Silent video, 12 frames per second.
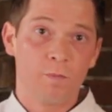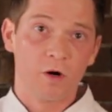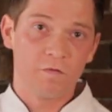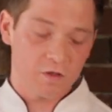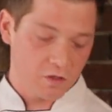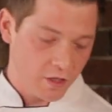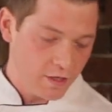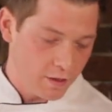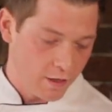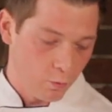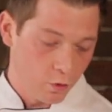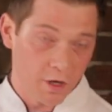perfectly,
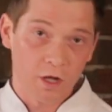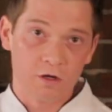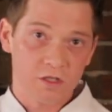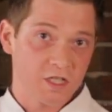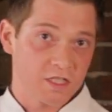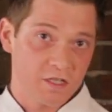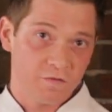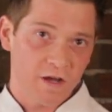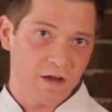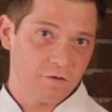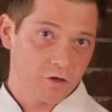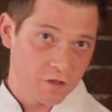hit
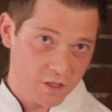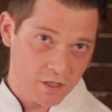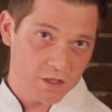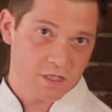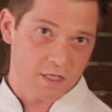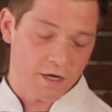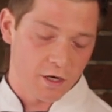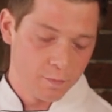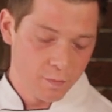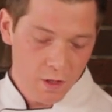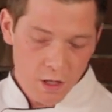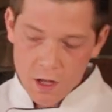165 degrees in the center.
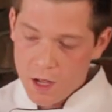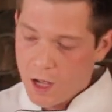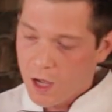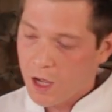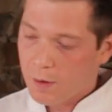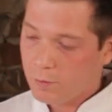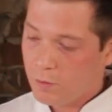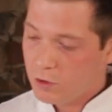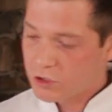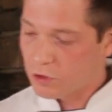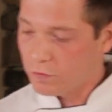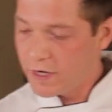
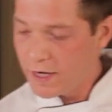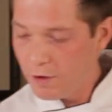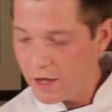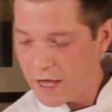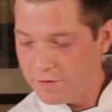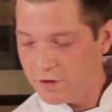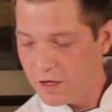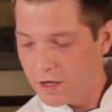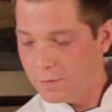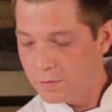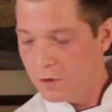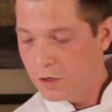So right now I have
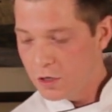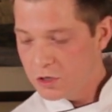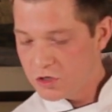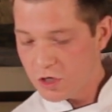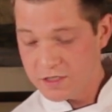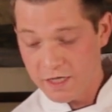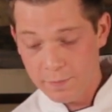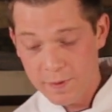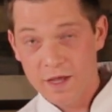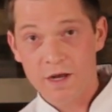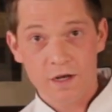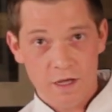a saute
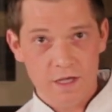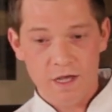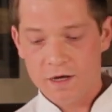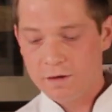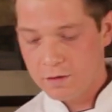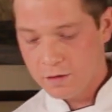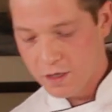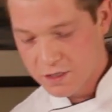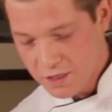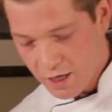pan, again, nice and